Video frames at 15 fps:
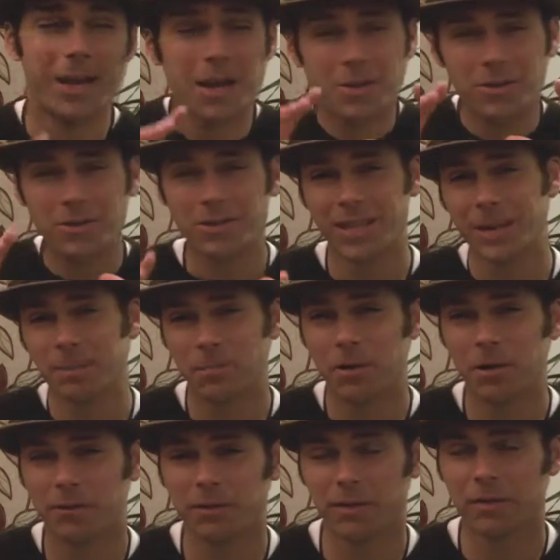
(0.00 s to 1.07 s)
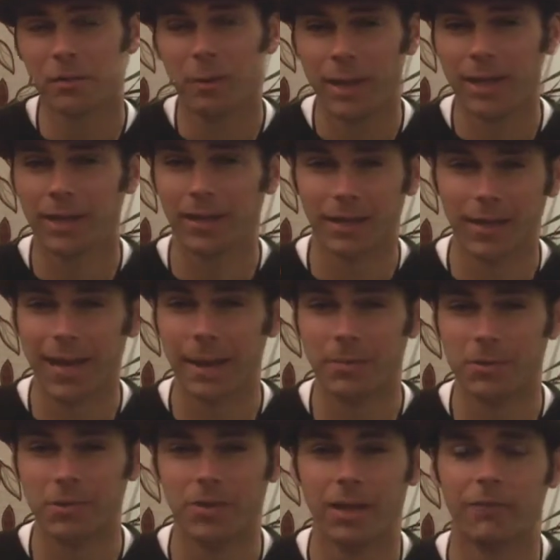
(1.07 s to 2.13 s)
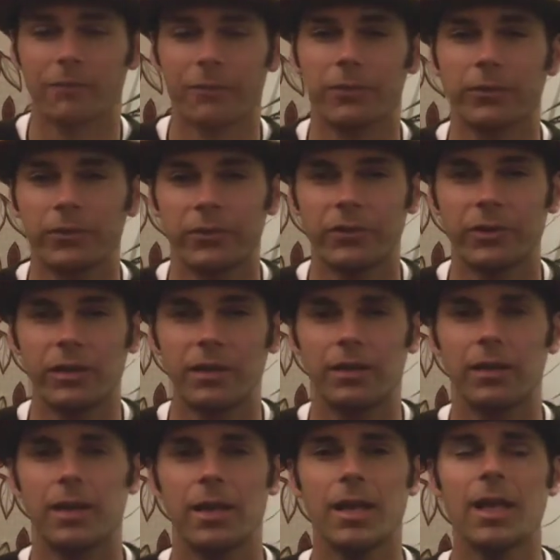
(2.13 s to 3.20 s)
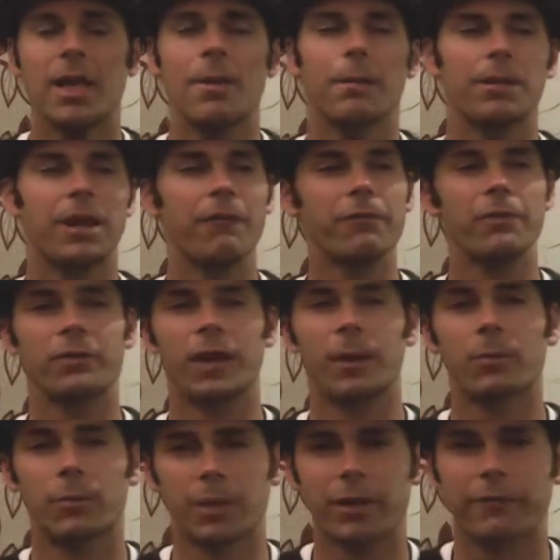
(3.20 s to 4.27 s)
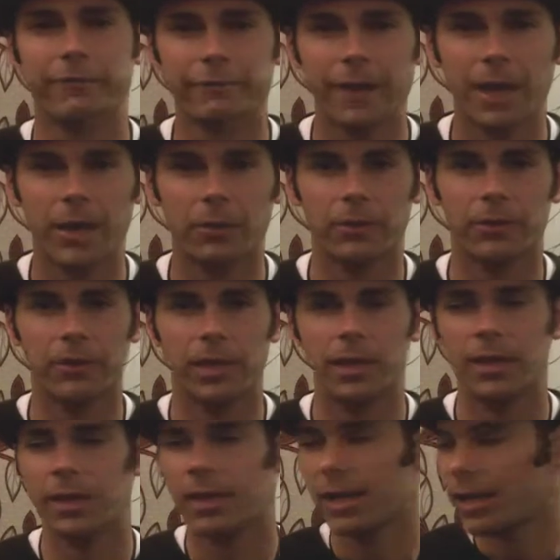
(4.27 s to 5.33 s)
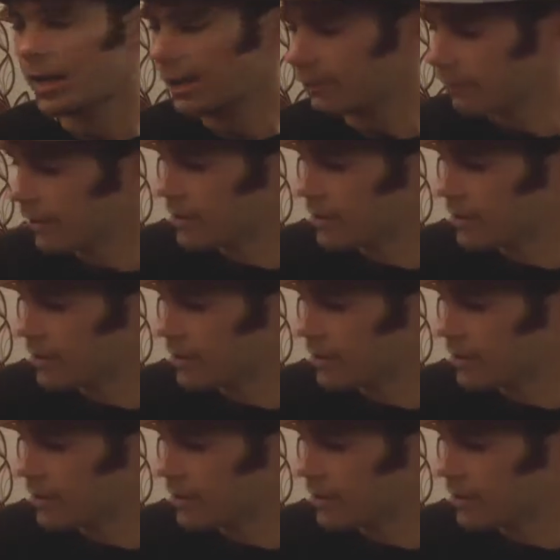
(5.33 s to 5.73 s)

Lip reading: just that perfect way to capture that first scene. But oftentimes what I've found is that if I